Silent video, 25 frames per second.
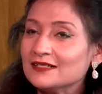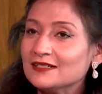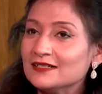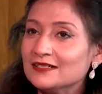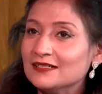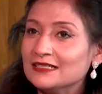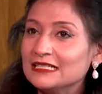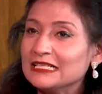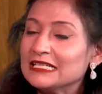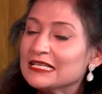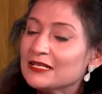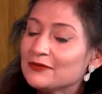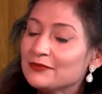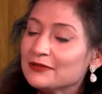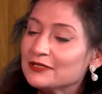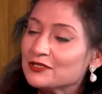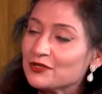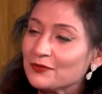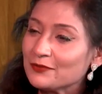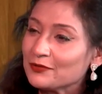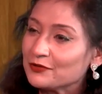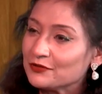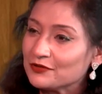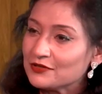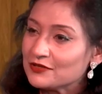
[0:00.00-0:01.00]
uh, little bit
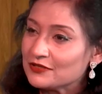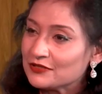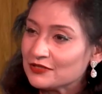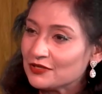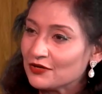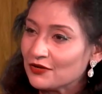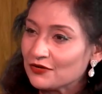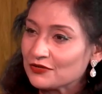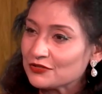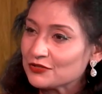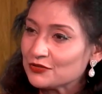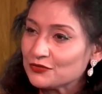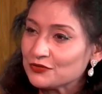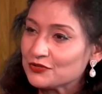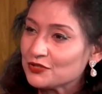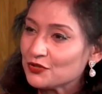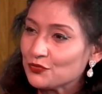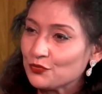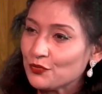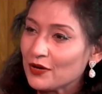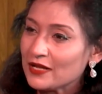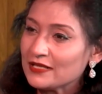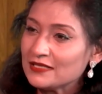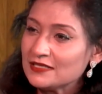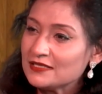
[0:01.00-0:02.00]
about this lawsuit. So
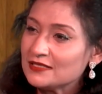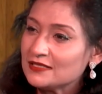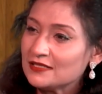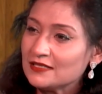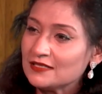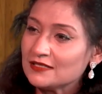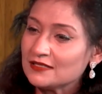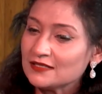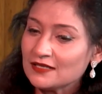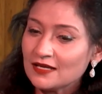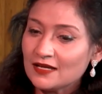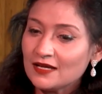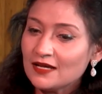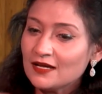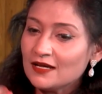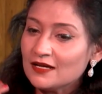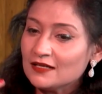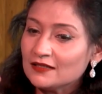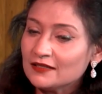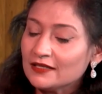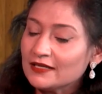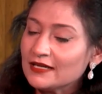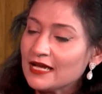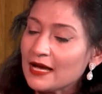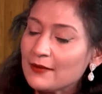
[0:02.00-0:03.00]
once this
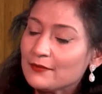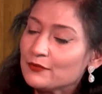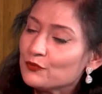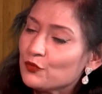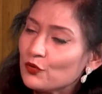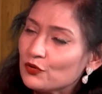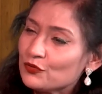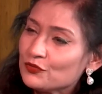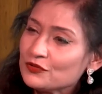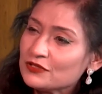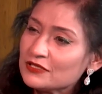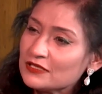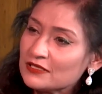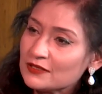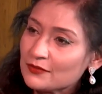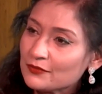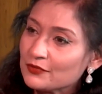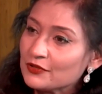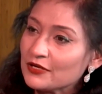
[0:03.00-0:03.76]
thing happened, what was it about?